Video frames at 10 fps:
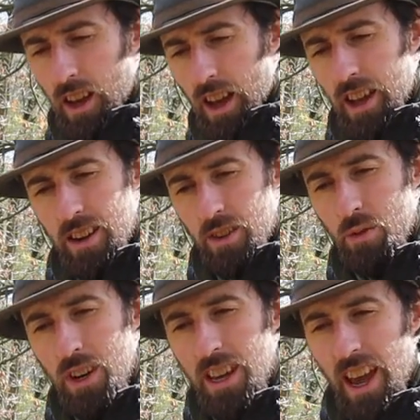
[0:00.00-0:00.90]
and it
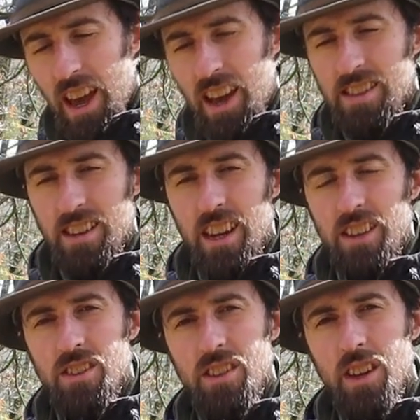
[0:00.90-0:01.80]
really adds an
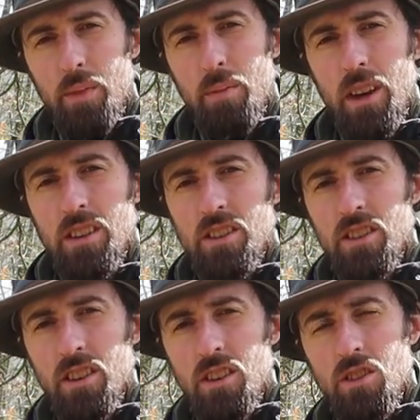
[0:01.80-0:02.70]
extra
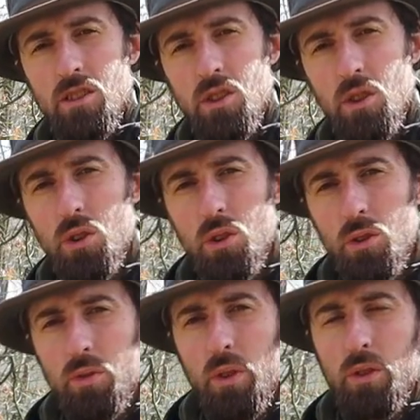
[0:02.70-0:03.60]
dimension to
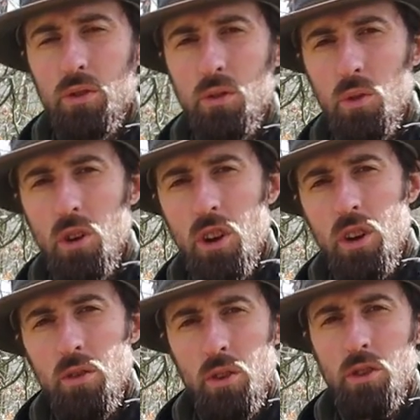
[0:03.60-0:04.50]
forest school.
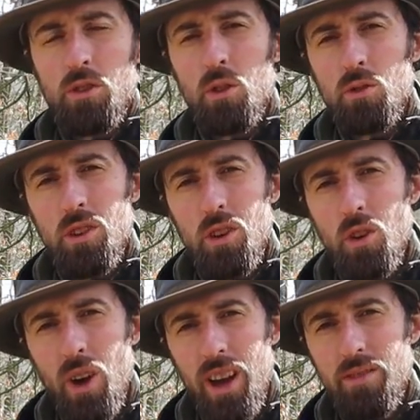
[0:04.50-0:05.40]
For those children
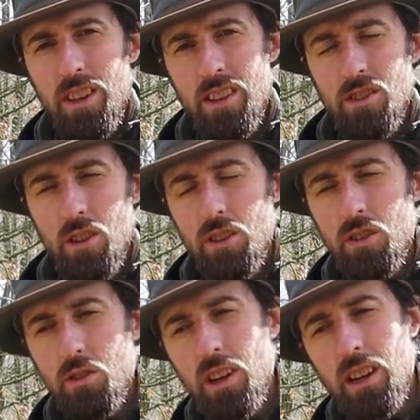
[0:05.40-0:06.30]
who haven't yet
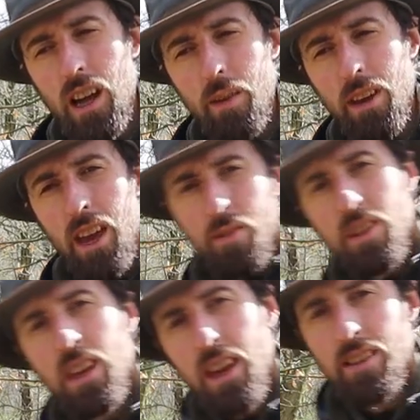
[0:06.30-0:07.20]
started tree climbing,
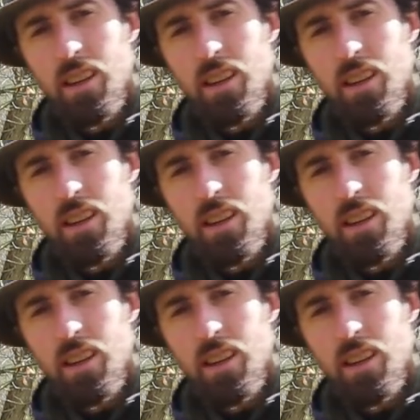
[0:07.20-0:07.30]
haven't yet